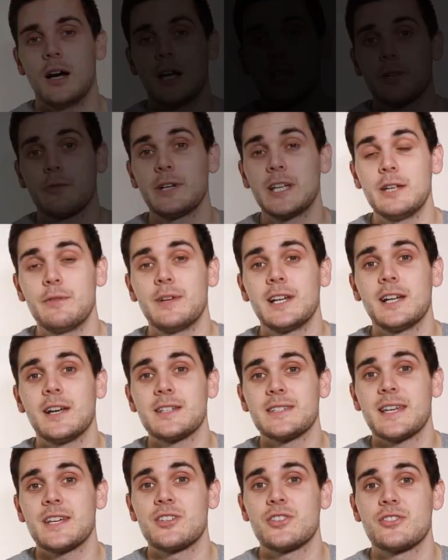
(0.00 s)
Are there any
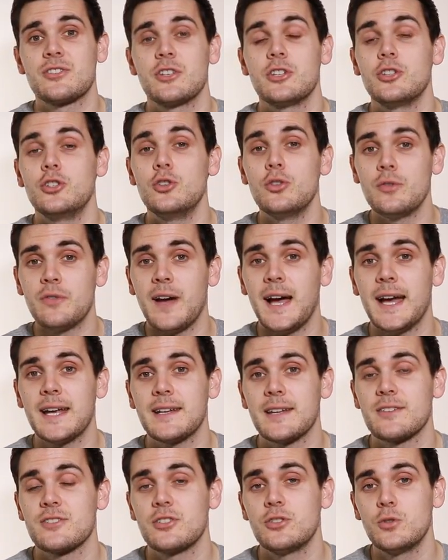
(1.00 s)
realizations that you've
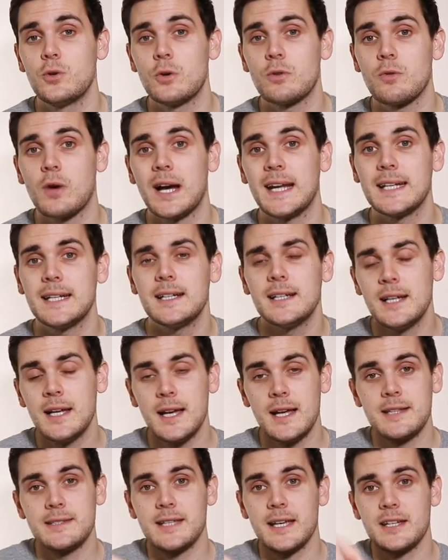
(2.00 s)
had as a newer rider?
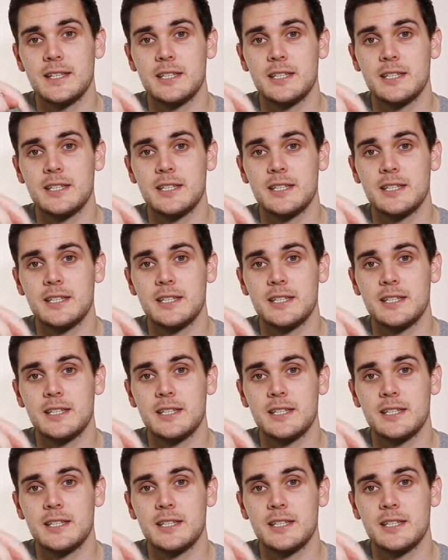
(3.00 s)
Tell